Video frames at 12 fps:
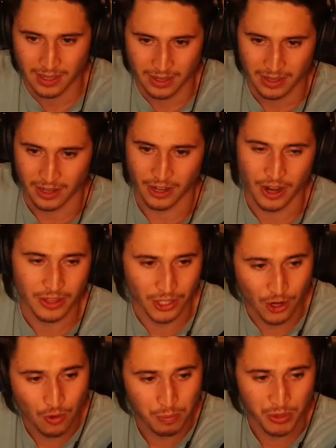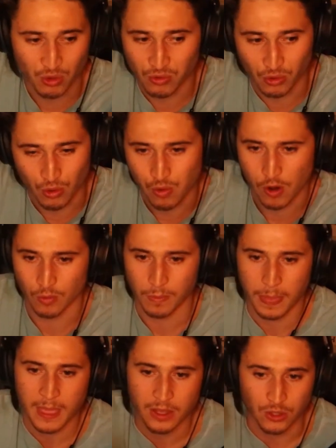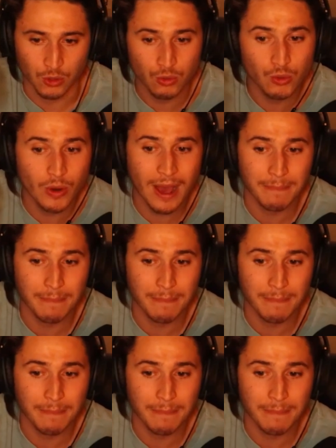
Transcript: Another beautiful quote. You do not